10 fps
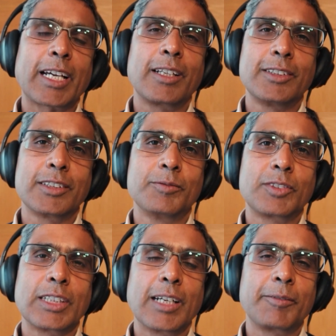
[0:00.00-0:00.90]

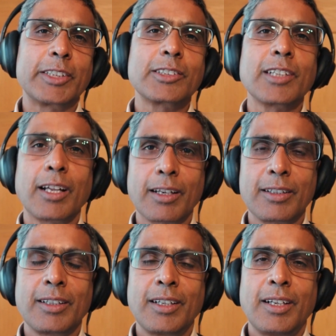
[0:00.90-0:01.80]
mechanisms in every
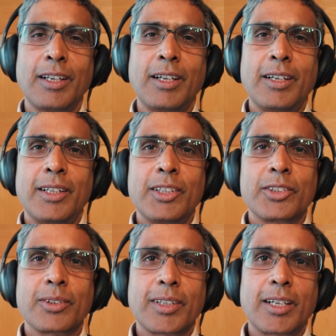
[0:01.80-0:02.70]
cell
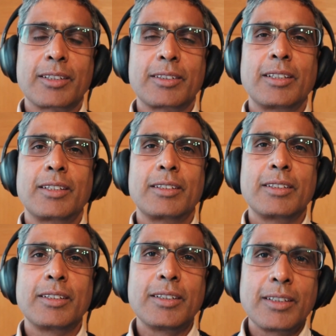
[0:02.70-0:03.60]
so that
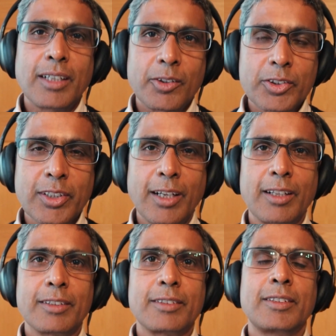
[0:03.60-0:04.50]
our
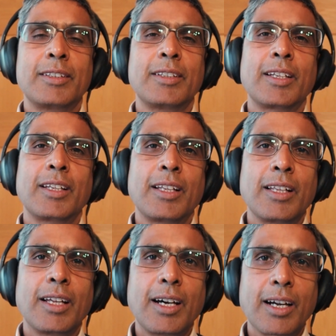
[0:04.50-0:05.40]
cells
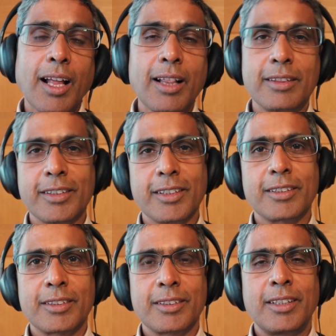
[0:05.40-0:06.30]
are healthier